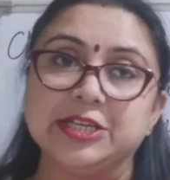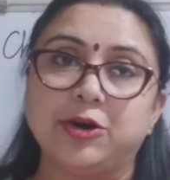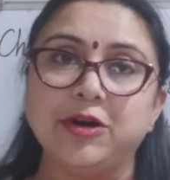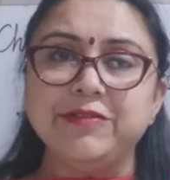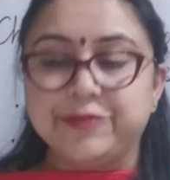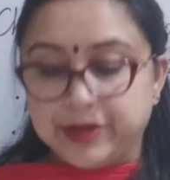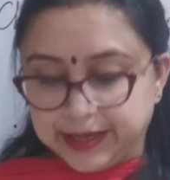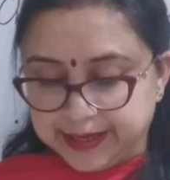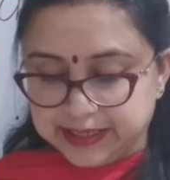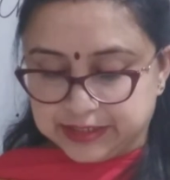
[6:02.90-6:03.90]
of
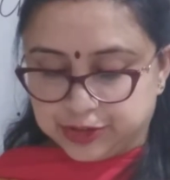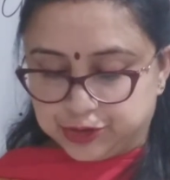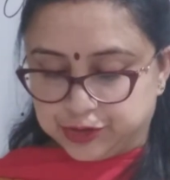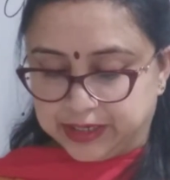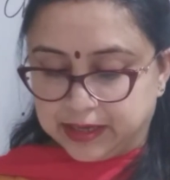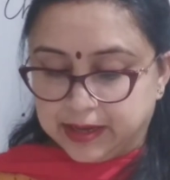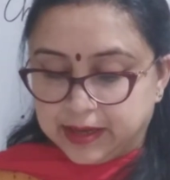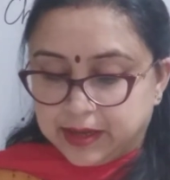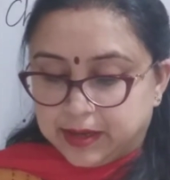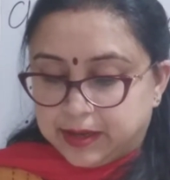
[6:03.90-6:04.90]
history.
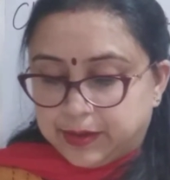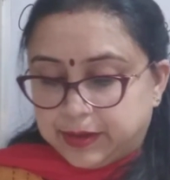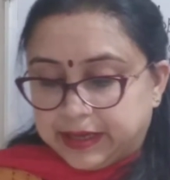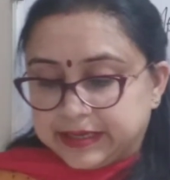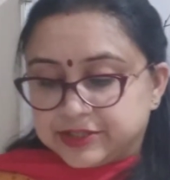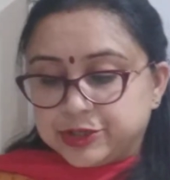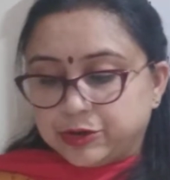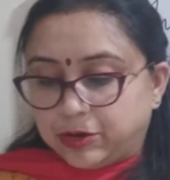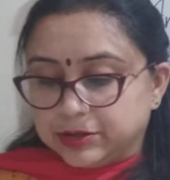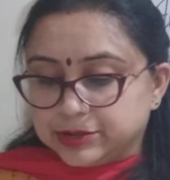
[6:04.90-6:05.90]
History
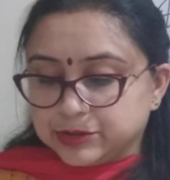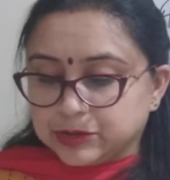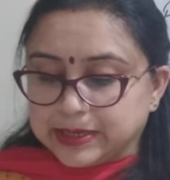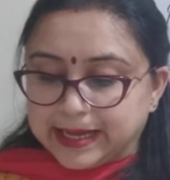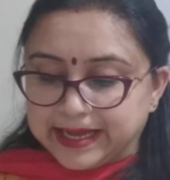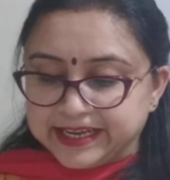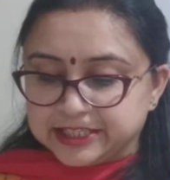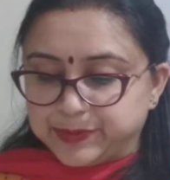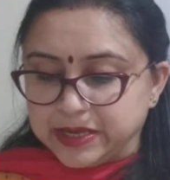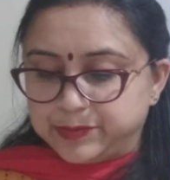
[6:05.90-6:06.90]
also
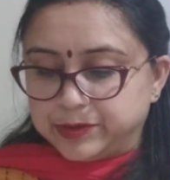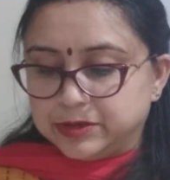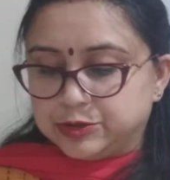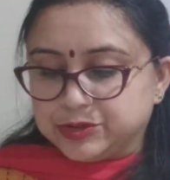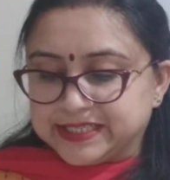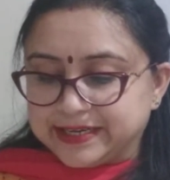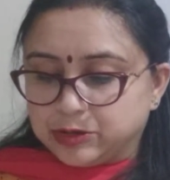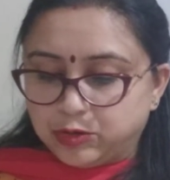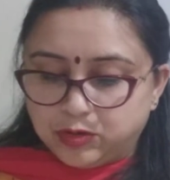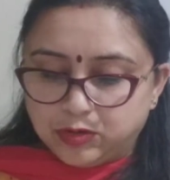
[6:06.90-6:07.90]
guides people to set
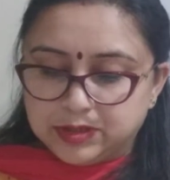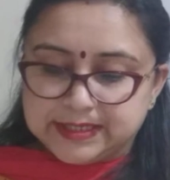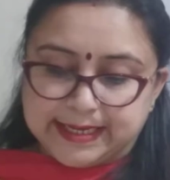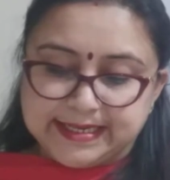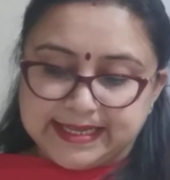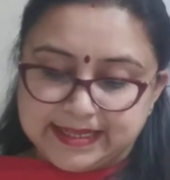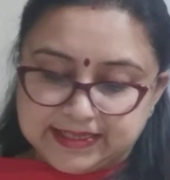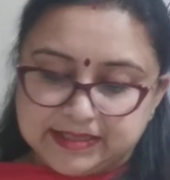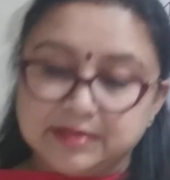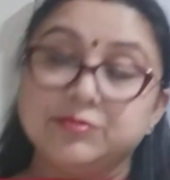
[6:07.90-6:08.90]
goals and
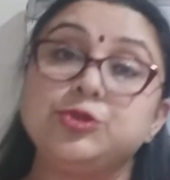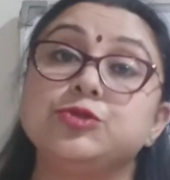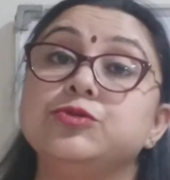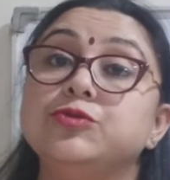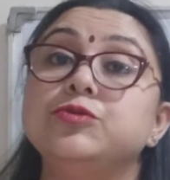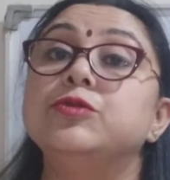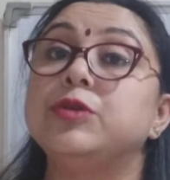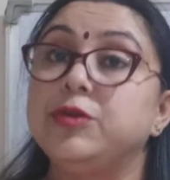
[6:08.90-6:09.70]
tells them to,